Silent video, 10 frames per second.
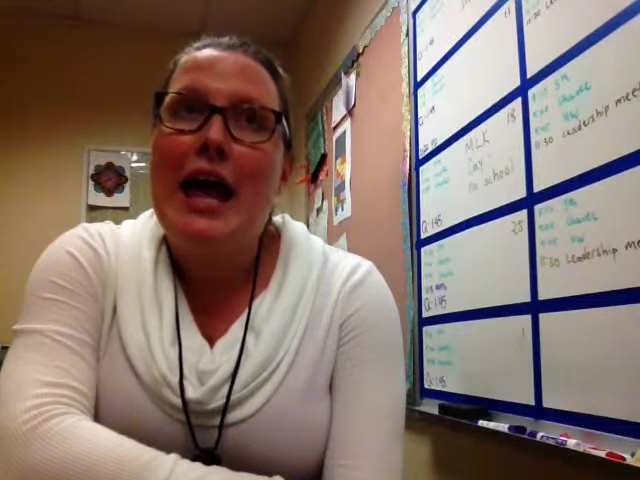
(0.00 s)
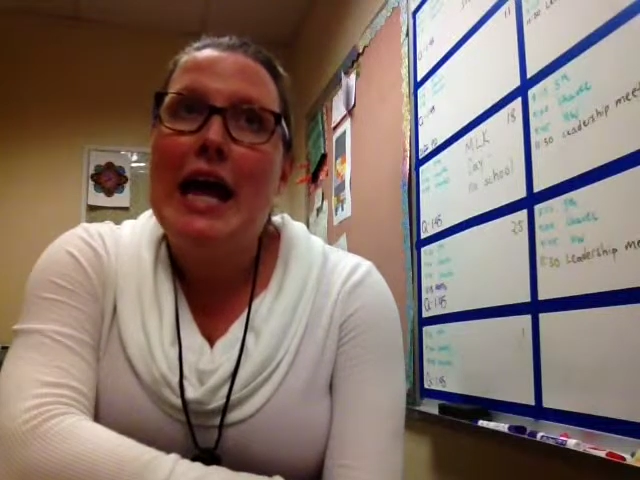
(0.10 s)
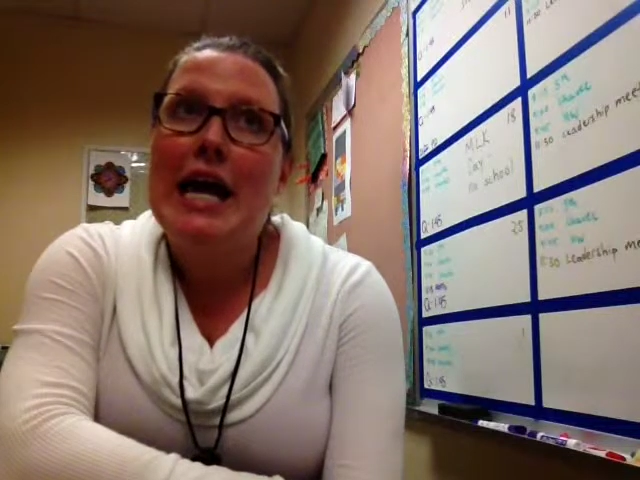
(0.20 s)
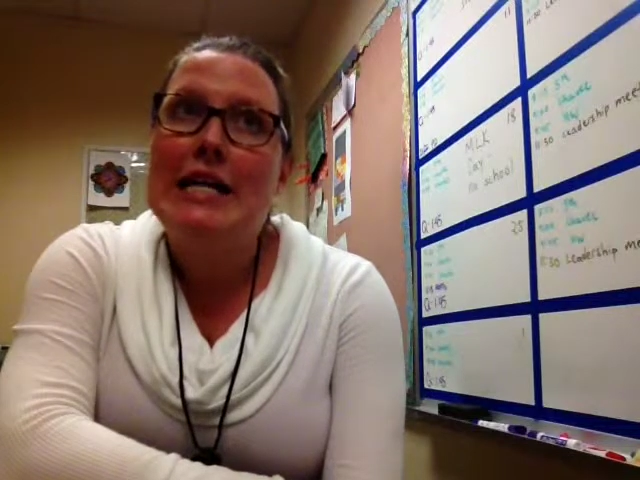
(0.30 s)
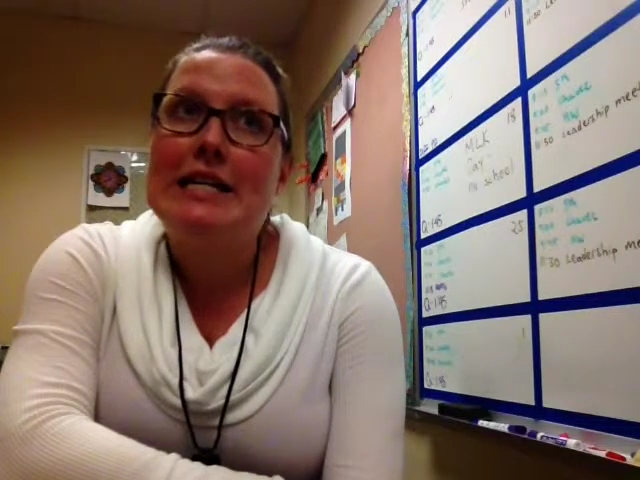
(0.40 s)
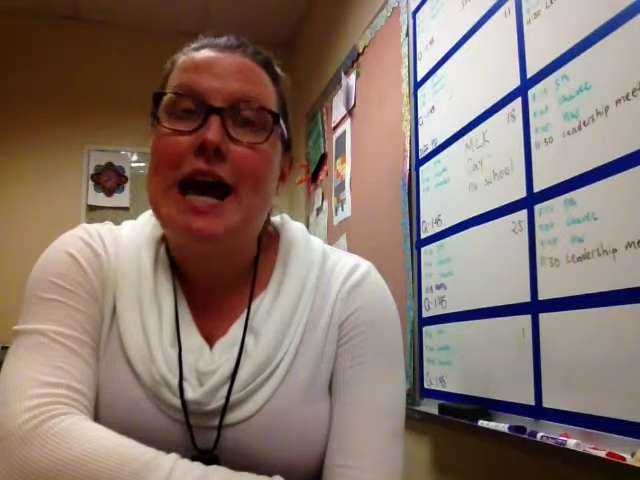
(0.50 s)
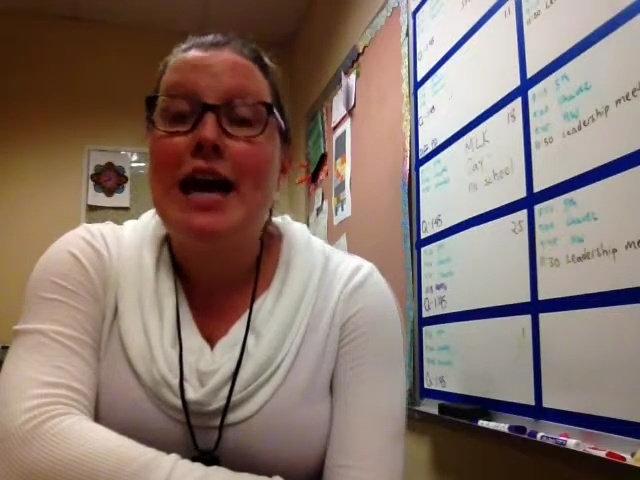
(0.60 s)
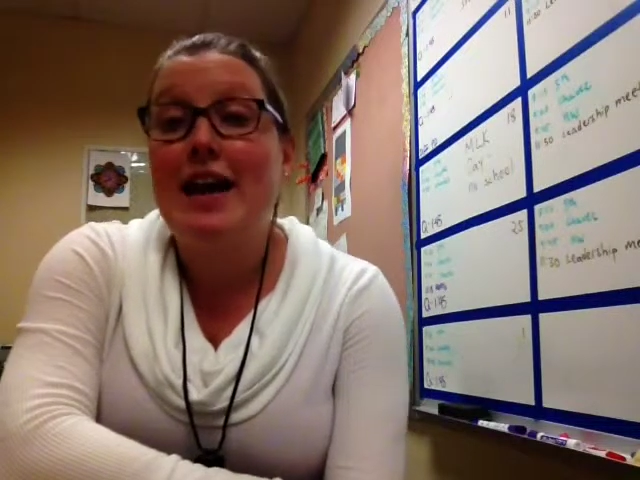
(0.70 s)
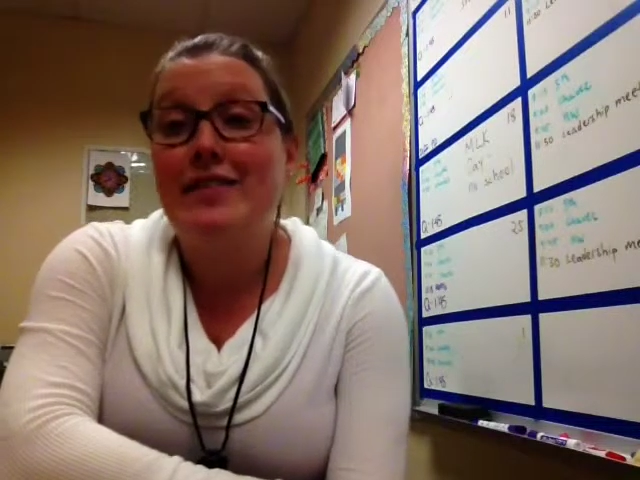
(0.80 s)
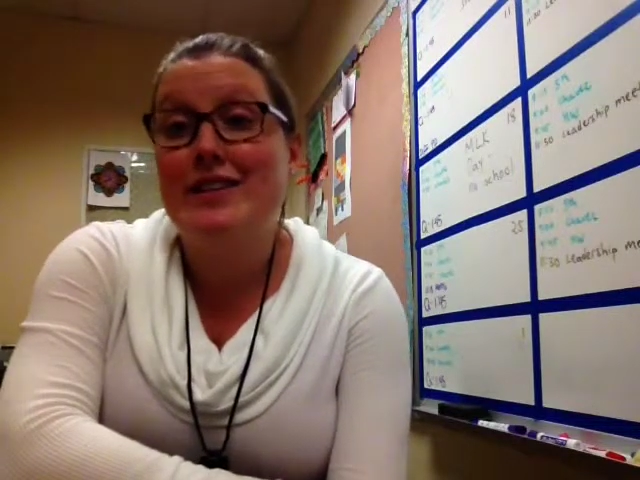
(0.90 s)
And
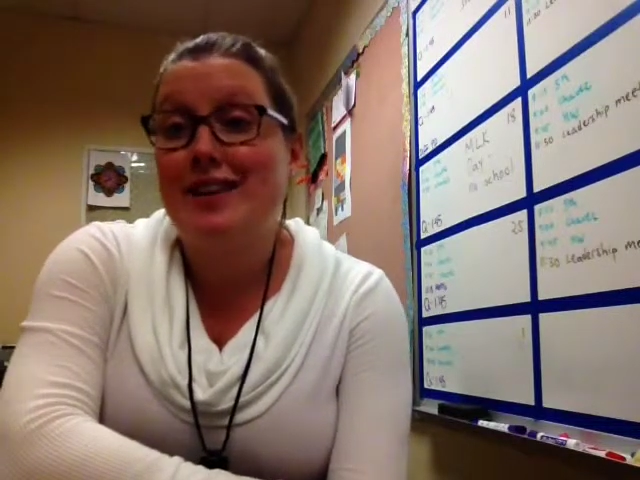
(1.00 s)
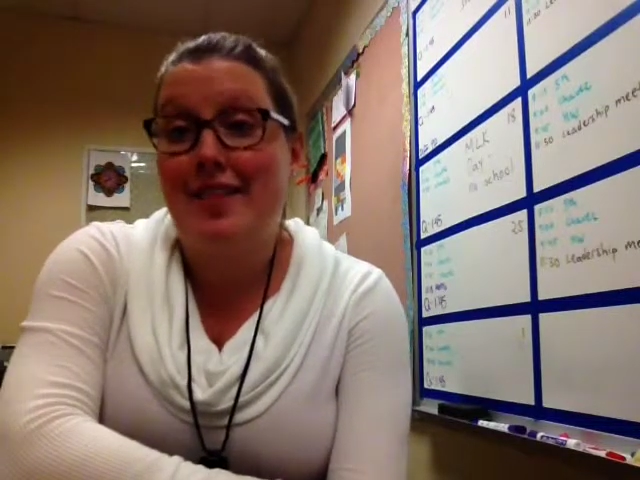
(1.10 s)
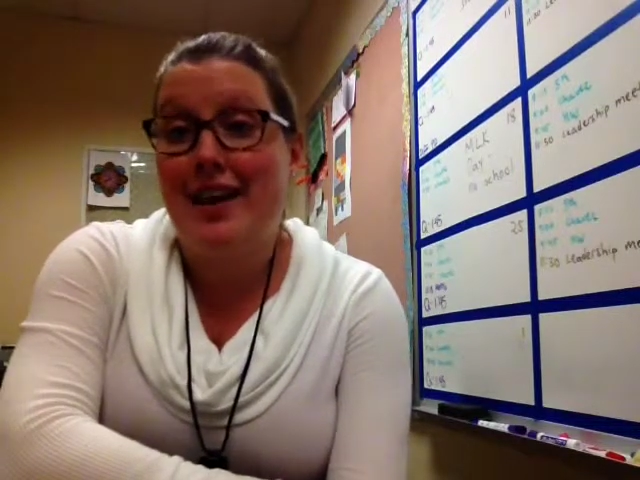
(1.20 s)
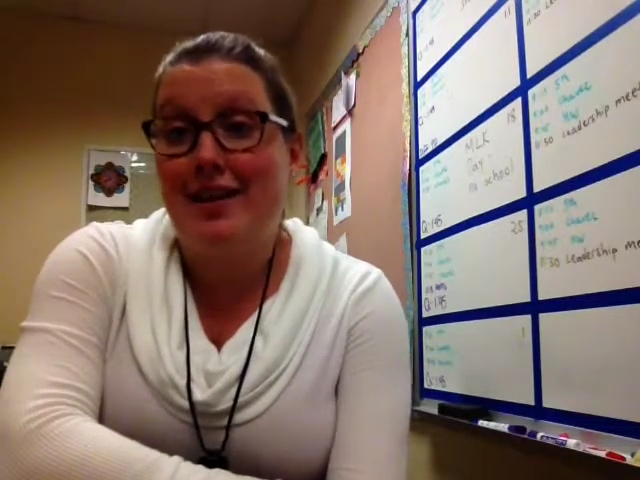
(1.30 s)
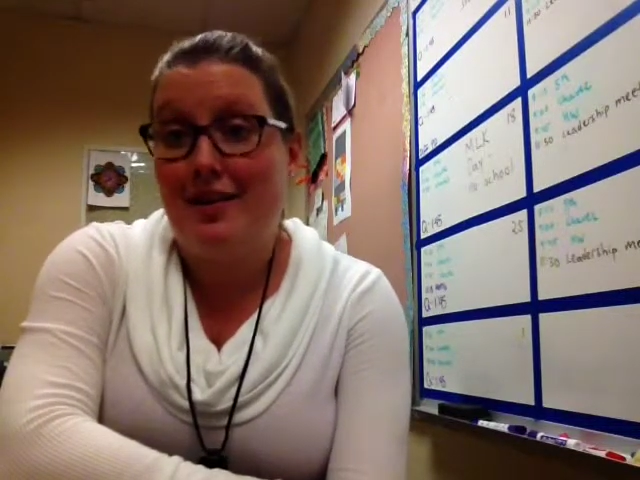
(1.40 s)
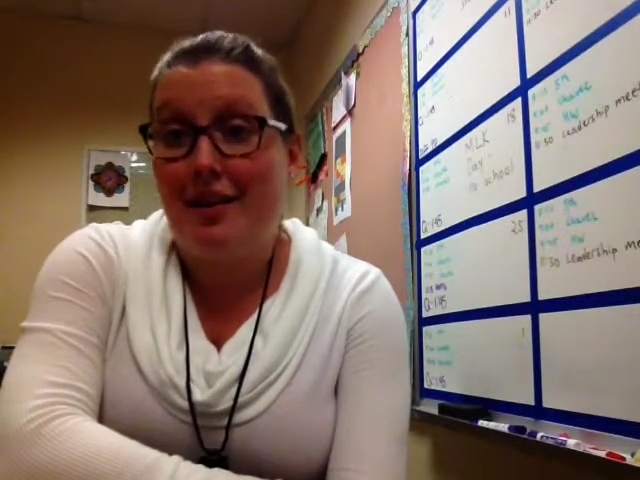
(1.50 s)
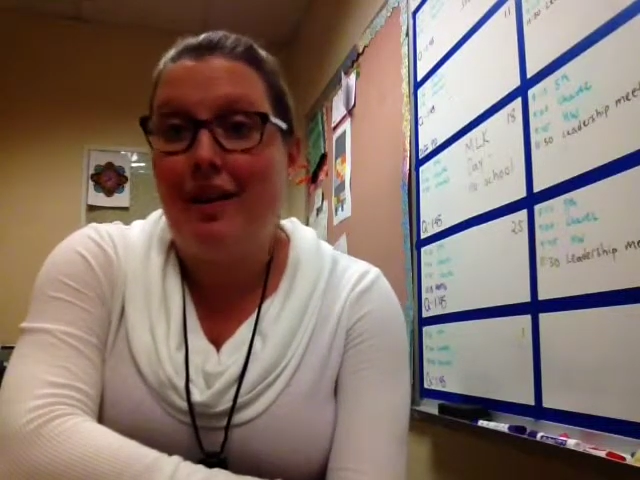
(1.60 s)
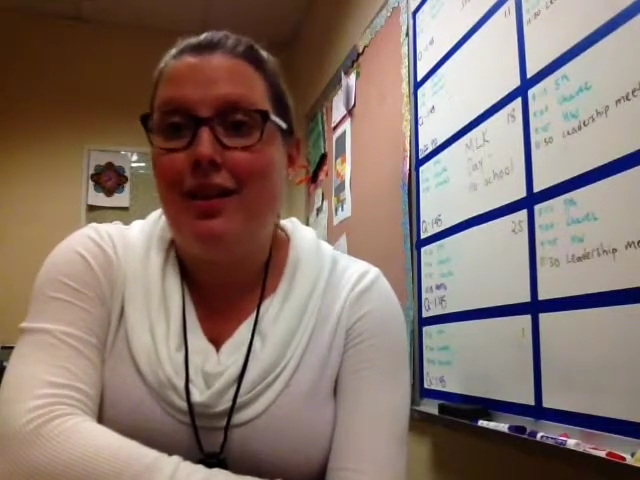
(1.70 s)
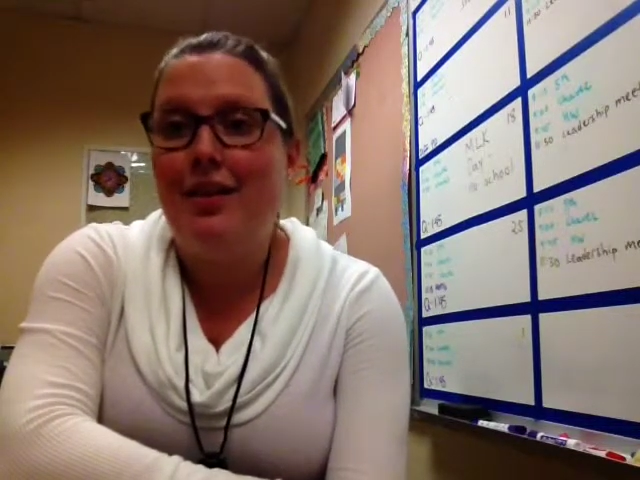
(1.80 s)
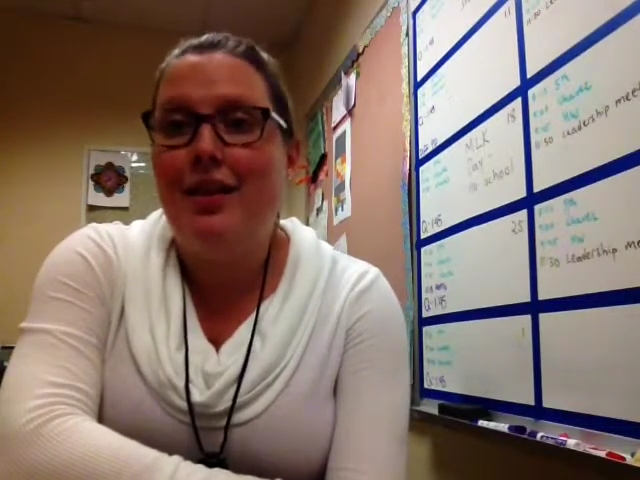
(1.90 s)
I haven't done that at
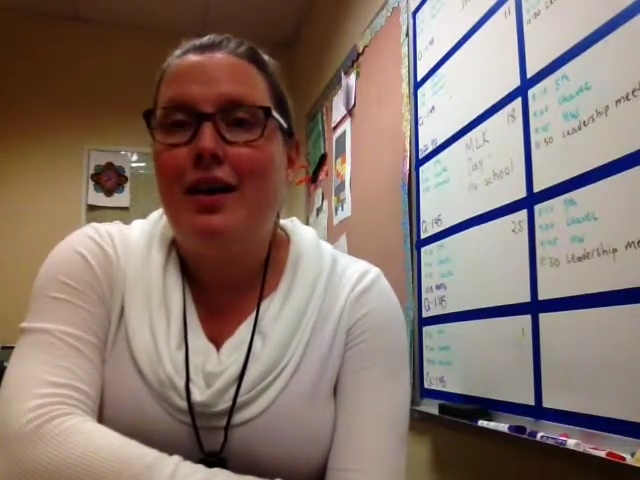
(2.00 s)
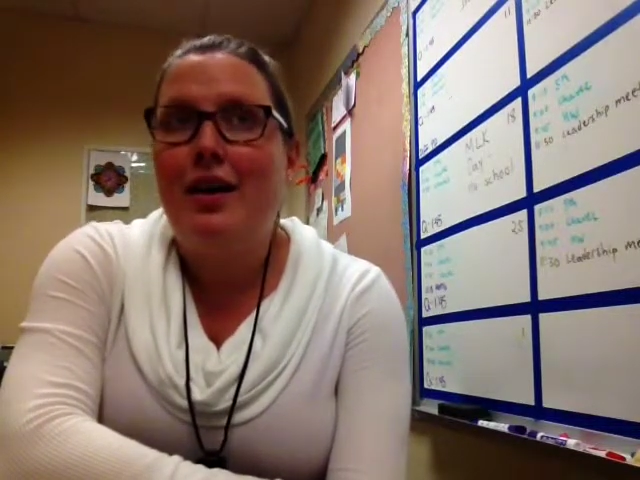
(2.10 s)
all.